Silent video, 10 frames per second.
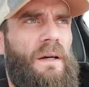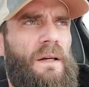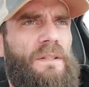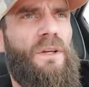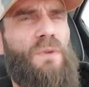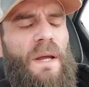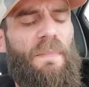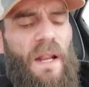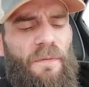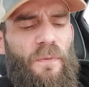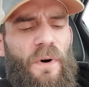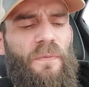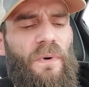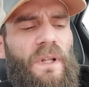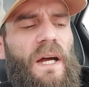It's a great metaphor
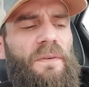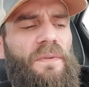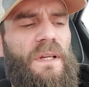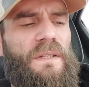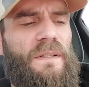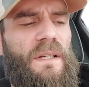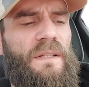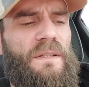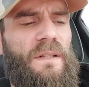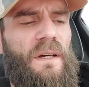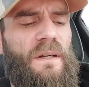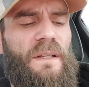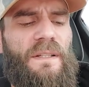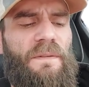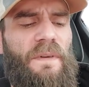for life. These
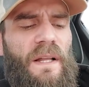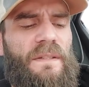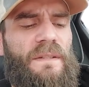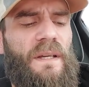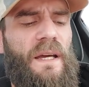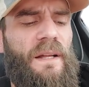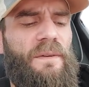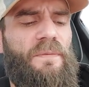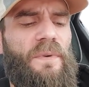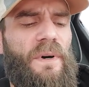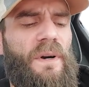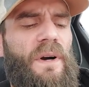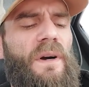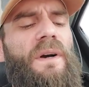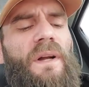events, and for
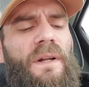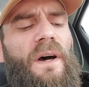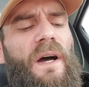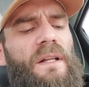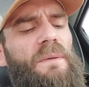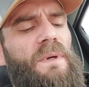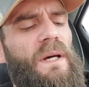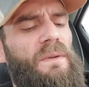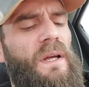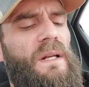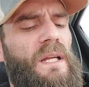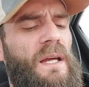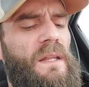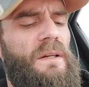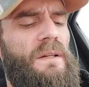her and I to be out there
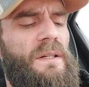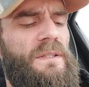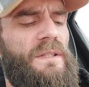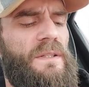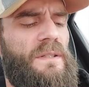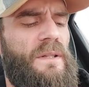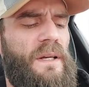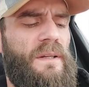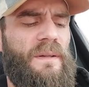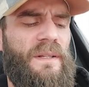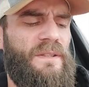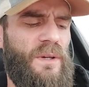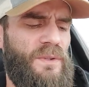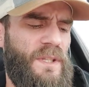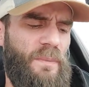together is just like it's
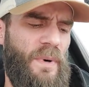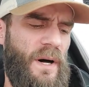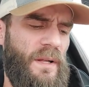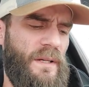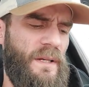so symbolic.